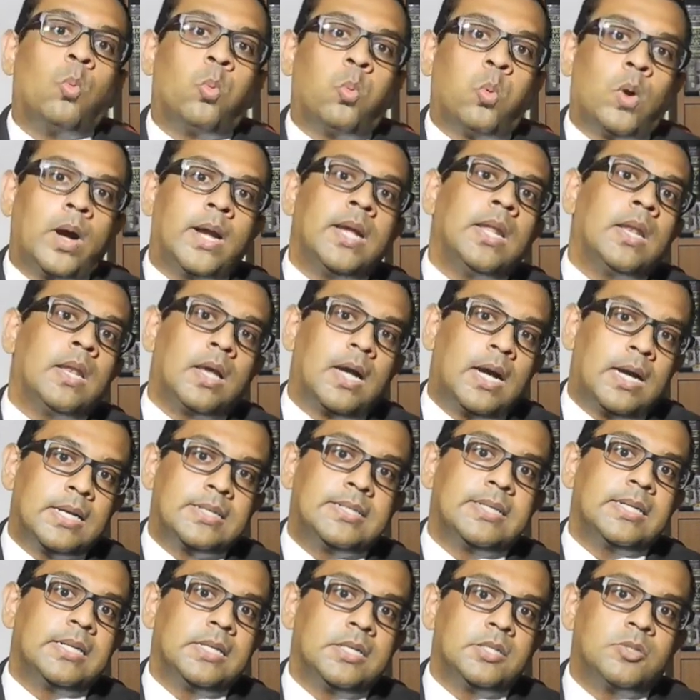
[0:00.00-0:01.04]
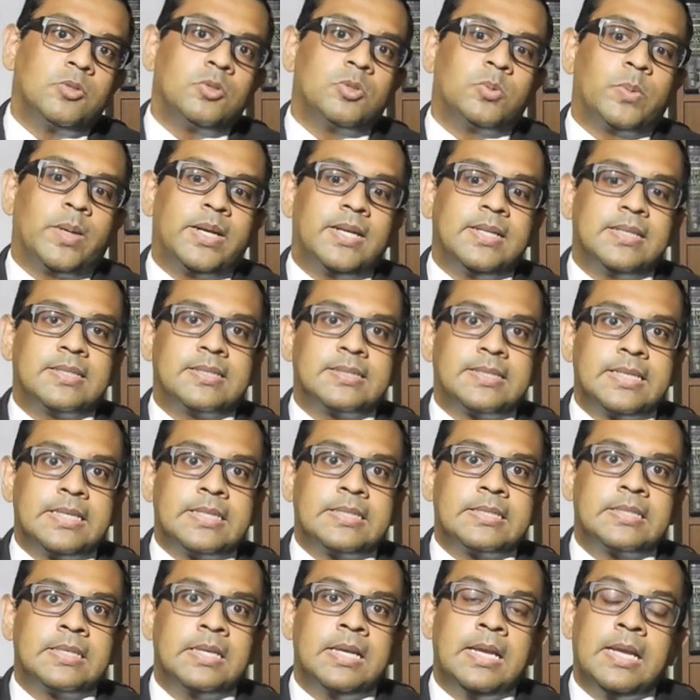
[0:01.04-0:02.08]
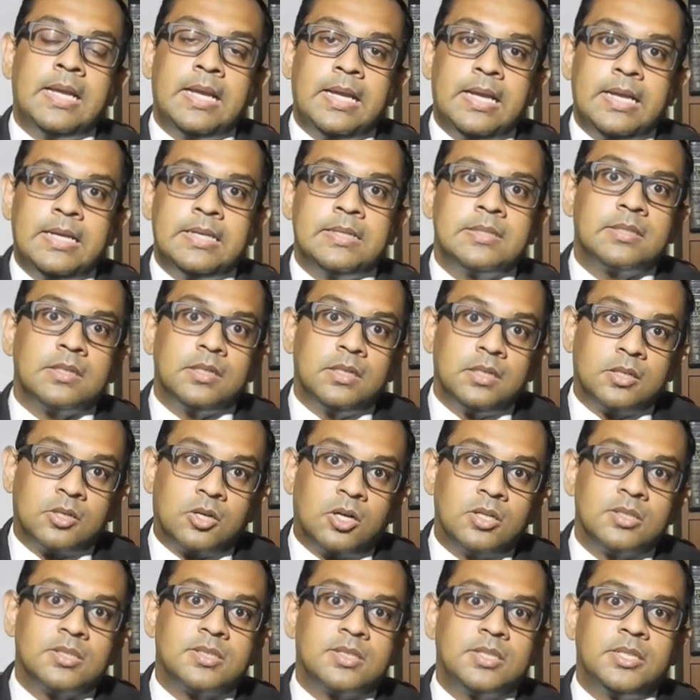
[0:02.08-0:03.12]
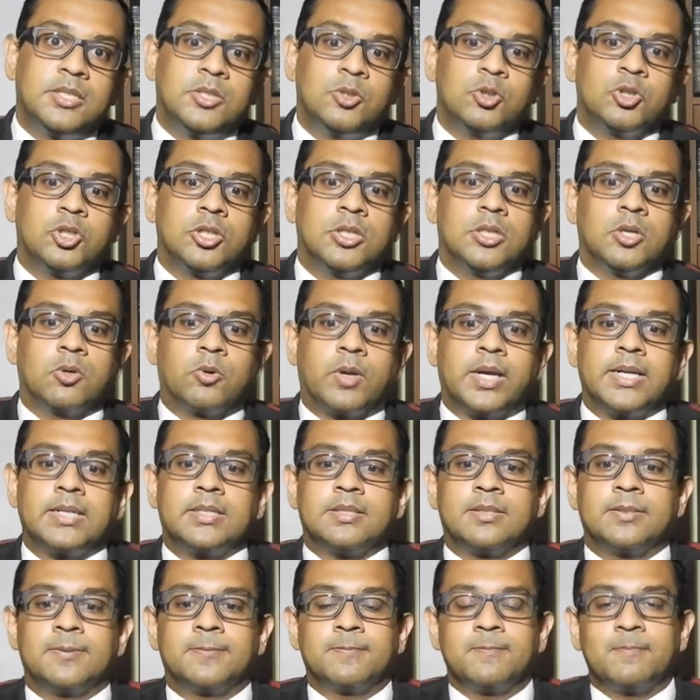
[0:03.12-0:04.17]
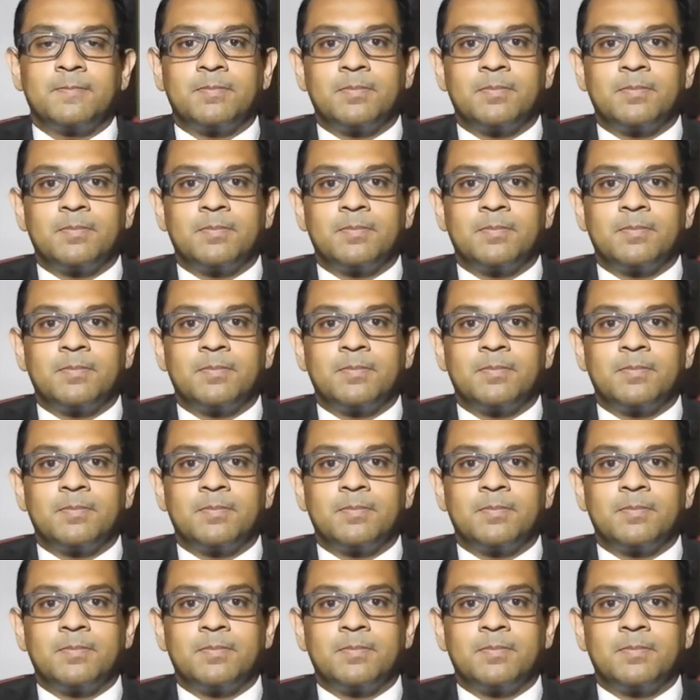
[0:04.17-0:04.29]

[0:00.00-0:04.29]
while Article 226 is a constitutional right.